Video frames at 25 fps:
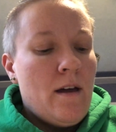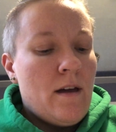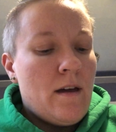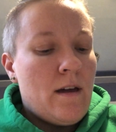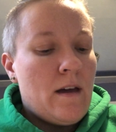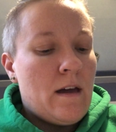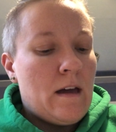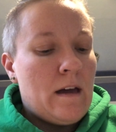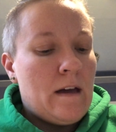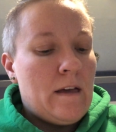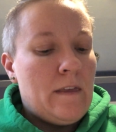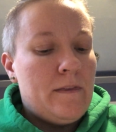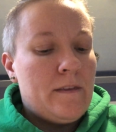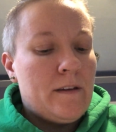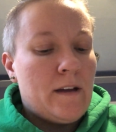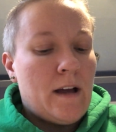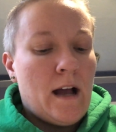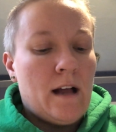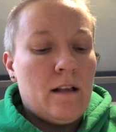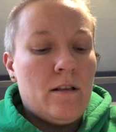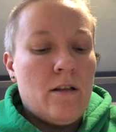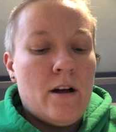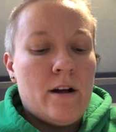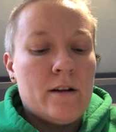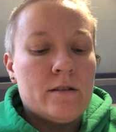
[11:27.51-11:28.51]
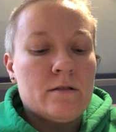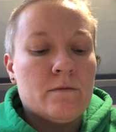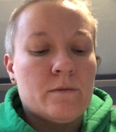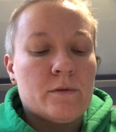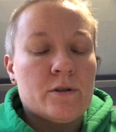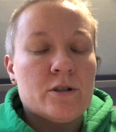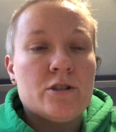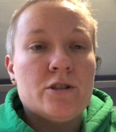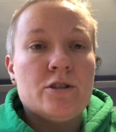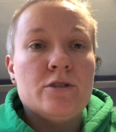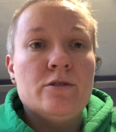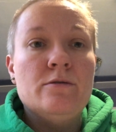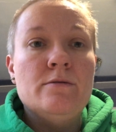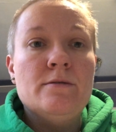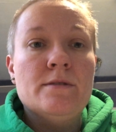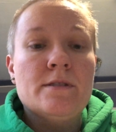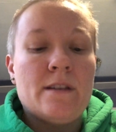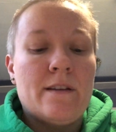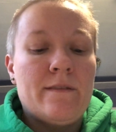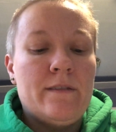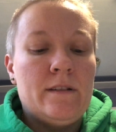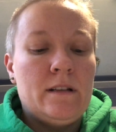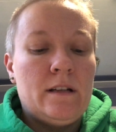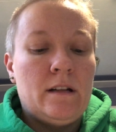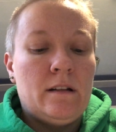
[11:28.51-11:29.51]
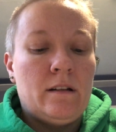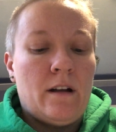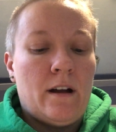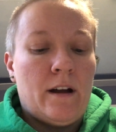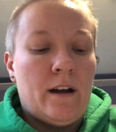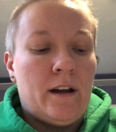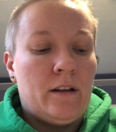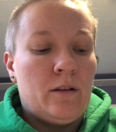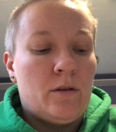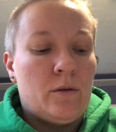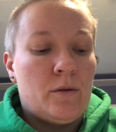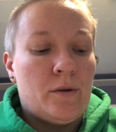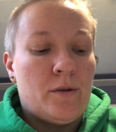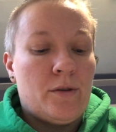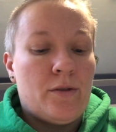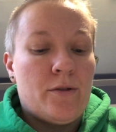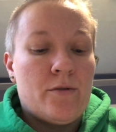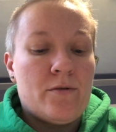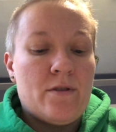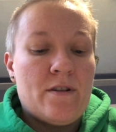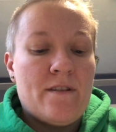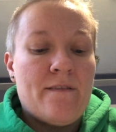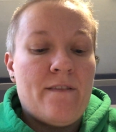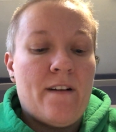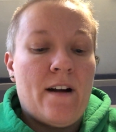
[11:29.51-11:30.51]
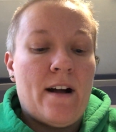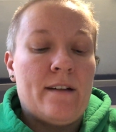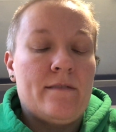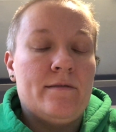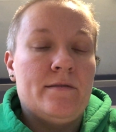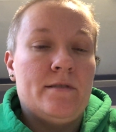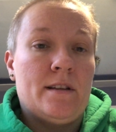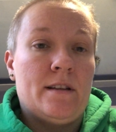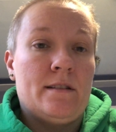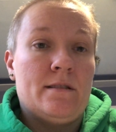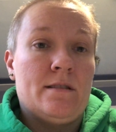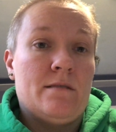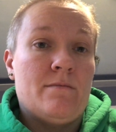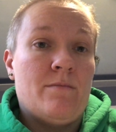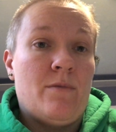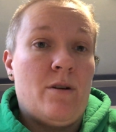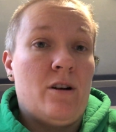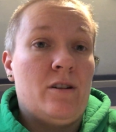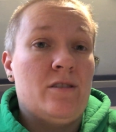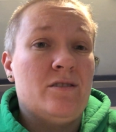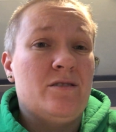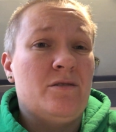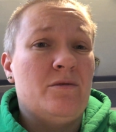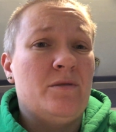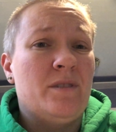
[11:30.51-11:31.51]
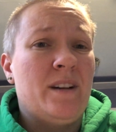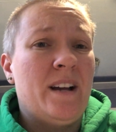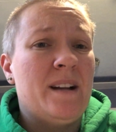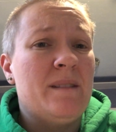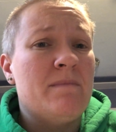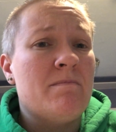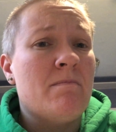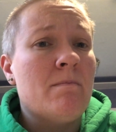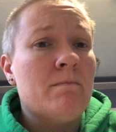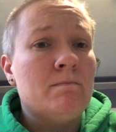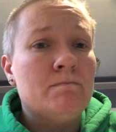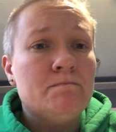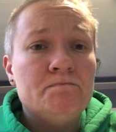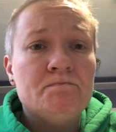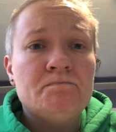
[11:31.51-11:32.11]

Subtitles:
and the Kellogg's were $2.79 or 35 cents a bar. So again,